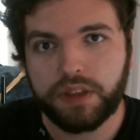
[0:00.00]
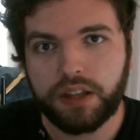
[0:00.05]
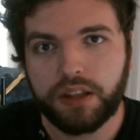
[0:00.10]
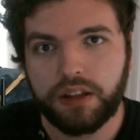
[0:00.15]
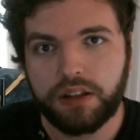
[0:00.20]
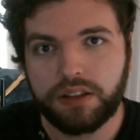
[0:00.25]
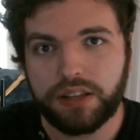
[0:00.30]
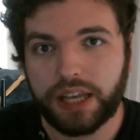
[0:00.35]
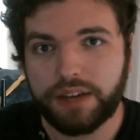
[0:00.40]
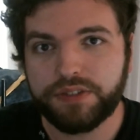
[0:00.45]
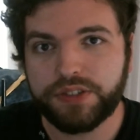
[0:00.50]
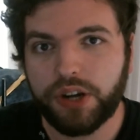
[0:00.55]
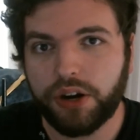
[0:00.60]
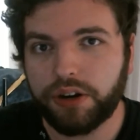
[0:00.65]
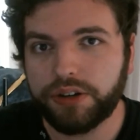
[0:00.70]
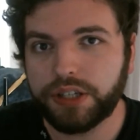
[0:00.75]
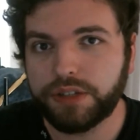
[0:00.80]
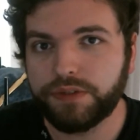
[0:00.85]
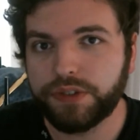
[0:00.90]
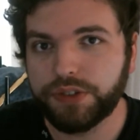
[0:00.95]
Life's hard
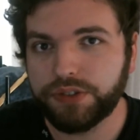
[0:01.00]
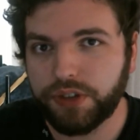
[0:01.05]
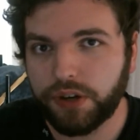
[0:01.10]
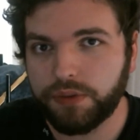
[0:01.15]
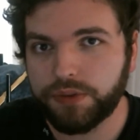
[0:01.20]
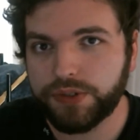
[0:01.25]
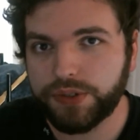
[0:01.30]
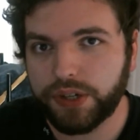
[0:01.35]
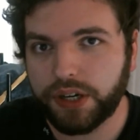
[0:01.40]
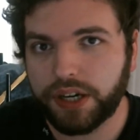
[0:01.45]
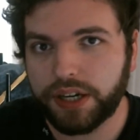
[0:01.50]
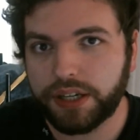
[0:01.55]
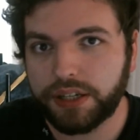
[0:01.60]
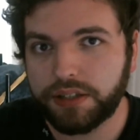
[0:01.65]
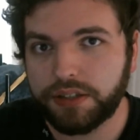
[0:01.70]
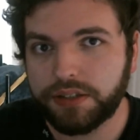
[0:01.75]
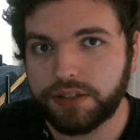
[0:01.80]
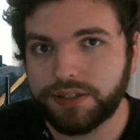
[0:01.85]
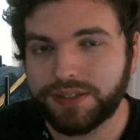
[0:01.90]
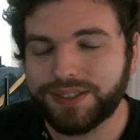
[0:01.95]
if you don't try.
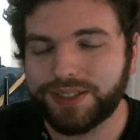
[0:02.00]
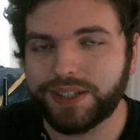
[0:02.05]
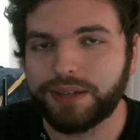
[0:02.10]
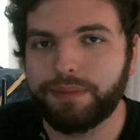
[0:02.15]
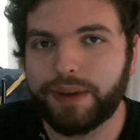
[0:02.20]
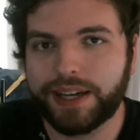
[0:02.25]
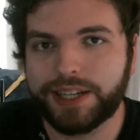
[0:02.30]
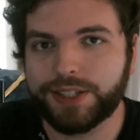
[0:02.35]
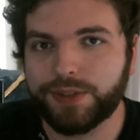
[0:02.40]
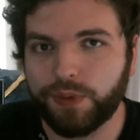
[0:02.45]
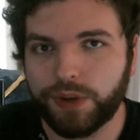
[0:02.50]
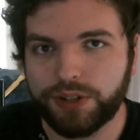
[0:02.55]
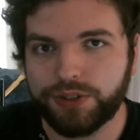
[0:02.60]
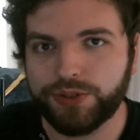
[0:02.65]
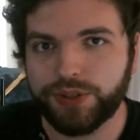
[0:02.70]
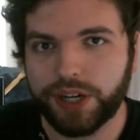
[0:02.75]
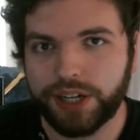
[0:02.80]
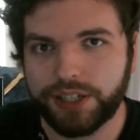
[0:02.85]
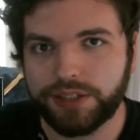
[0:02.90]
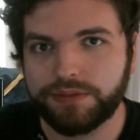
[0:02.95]
So you might as well
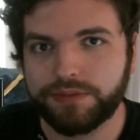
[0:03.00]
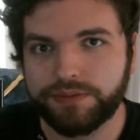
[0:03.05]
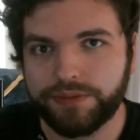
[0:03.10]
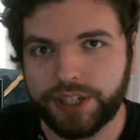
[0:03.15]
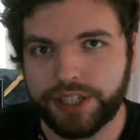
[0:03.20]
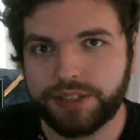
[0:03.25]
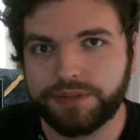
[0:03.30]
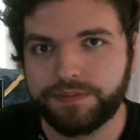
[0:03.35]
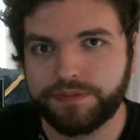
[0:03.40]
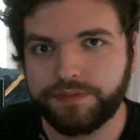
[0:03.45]
try, right?